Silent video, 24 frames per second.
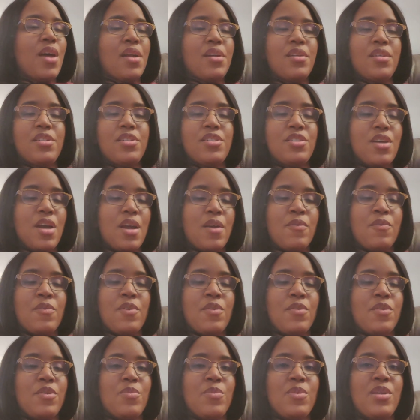That didn't jive
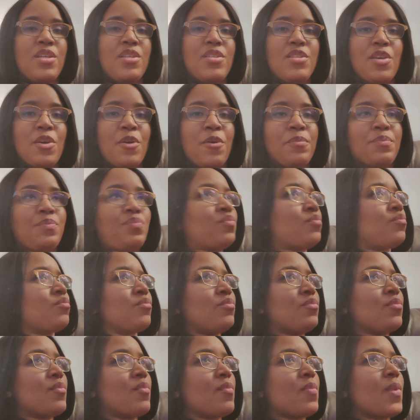well with me, so
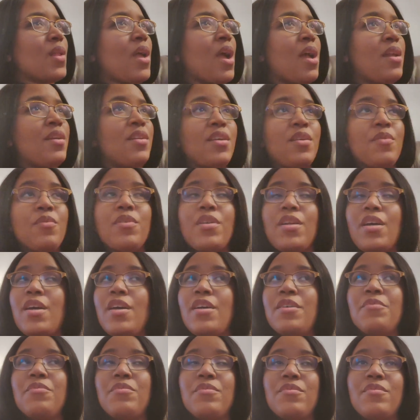I did what
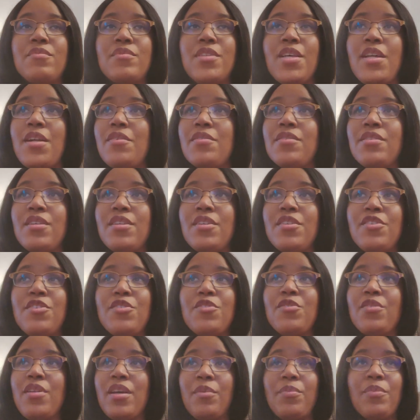I said I was going to
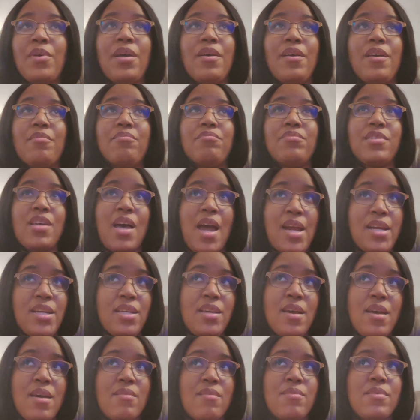do, like my
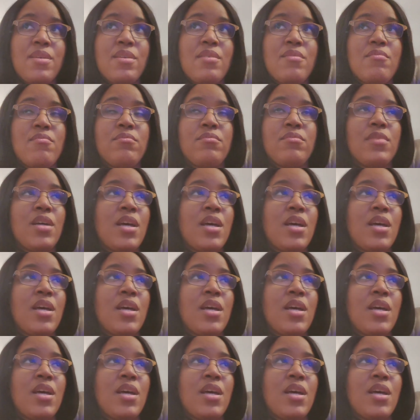tiny habit.